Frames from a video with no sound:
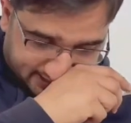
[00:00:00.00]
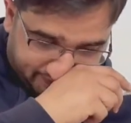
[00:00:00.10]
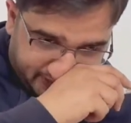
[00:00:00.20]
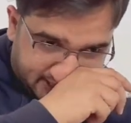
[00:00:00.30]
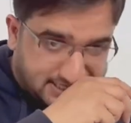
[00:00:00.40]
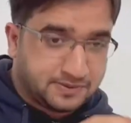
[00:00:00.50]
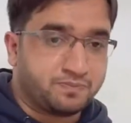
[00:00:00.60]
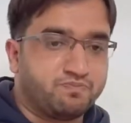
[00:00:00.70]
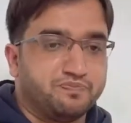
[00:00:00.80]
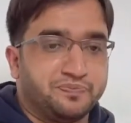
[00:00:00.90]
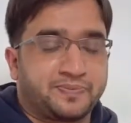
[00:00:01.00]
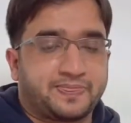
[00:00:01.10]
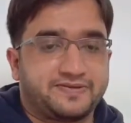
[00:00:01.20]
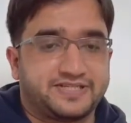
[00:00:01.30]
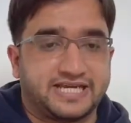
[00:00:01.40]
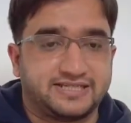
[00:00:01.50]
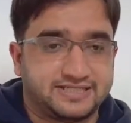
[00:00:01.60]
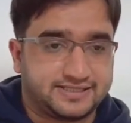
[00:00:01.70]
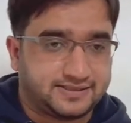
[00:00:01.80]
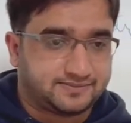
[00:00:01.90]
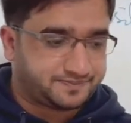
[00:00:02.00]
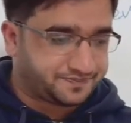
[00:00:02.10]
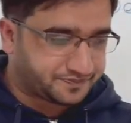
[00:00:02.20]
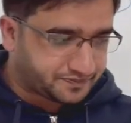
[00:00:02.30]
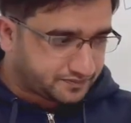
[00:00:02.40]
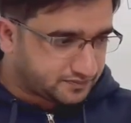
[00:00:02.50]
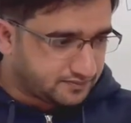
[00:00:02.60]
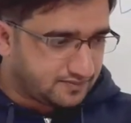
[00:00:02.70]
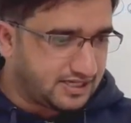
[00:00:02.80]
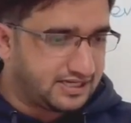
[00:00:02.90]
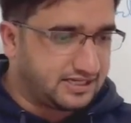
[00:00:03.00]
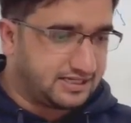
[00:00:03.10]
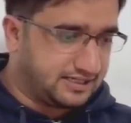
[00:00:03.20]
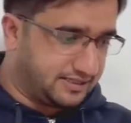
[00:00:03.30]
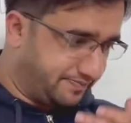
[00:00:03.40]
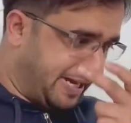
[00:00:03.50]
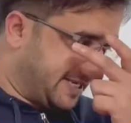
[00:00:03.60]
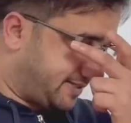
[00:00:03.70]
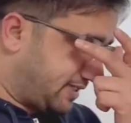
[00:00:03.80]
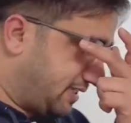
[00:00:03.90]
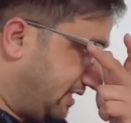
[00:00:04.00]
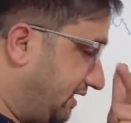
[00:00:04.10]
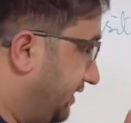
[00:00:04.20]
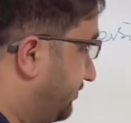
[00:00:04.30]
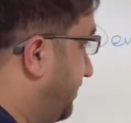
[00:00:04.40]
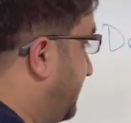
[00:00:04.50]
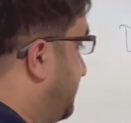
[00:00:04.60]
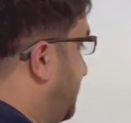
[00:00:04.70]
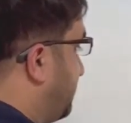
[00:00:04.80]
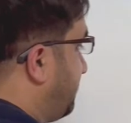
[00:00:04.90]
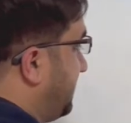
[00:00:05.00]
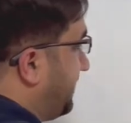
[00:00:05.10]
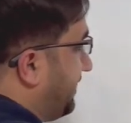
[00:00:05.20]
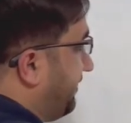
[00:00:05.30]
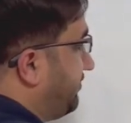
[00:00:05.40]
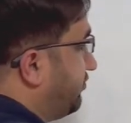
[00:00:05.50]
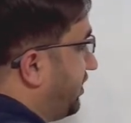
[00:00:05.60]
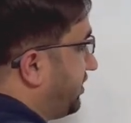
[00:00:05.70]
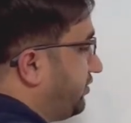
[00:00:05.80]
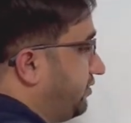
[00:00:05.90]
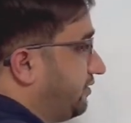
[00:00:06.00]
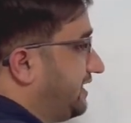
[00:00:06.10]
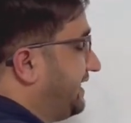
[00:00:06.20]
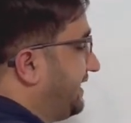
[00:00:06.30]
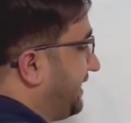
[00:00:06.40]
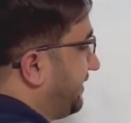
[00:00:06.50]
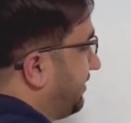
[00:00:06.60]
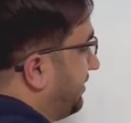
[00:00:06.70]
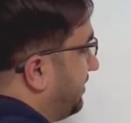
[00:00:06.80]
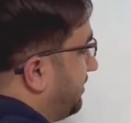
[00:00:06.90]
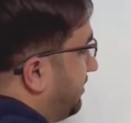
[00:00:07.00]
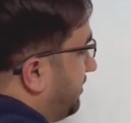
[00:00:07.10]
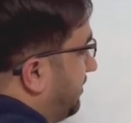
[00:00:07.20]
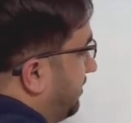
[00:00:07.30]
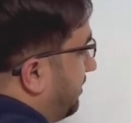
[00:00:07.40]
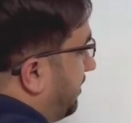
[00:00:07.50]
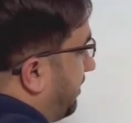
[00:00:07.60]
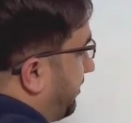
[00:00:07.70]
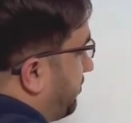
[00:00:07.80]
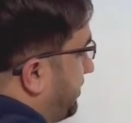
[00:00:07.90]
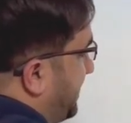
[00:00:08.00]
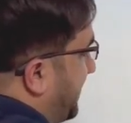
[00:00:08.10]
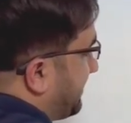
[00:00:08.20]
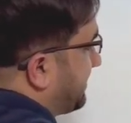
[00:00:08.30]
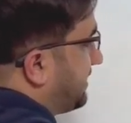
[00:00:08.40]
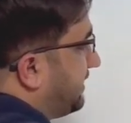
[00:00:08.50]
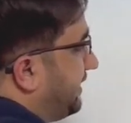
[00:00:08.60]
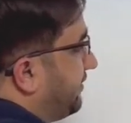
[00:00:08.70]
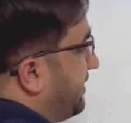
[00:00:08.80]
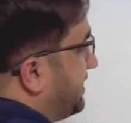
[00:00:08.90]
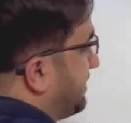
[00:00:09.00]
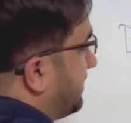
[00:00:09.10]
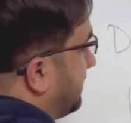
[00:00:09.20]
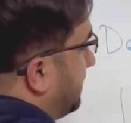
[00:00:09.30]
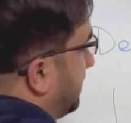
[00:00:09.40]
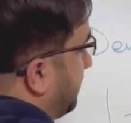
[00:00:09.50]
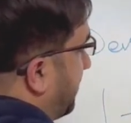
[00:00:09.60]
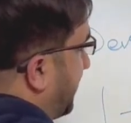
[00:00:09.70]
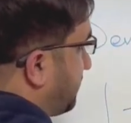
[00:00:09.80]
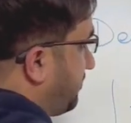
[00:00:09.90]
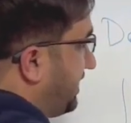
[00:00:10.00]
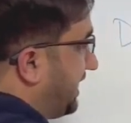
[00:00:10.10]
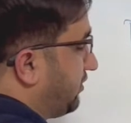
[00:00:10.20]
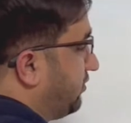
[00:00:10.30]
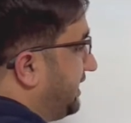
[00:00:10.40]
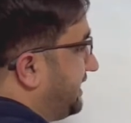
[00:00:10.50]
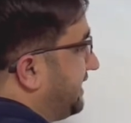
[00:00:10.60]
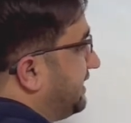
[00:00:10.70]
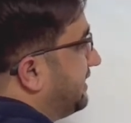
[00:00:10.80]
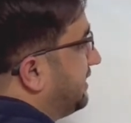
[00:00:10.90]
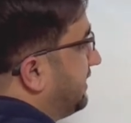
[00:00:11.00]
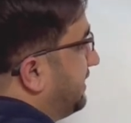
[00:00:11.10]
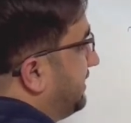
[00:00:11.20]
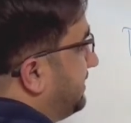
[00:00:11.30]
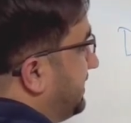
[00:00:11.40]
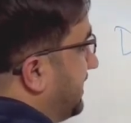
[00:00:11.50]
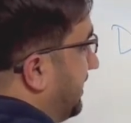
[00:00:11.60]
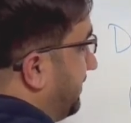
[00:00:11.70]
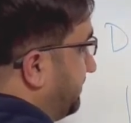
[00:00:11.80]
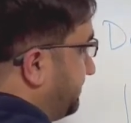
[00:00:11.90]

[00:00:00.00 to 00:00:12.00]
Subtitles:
means change in mass. So it is actually, if you want to know the integral rho dx, it means you are actually calculating the